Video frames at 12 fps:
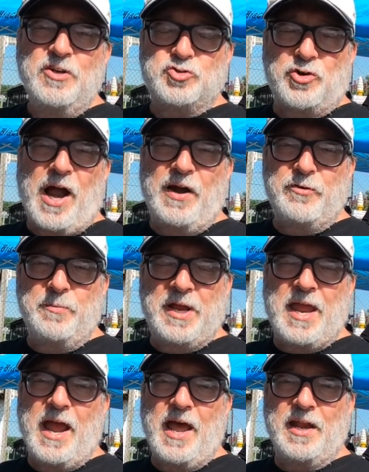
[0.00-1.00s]
driver
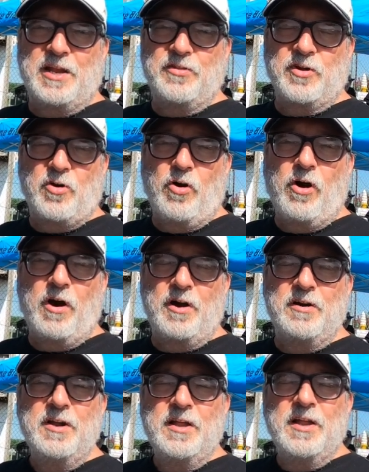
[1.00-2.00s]
mechanic of the car,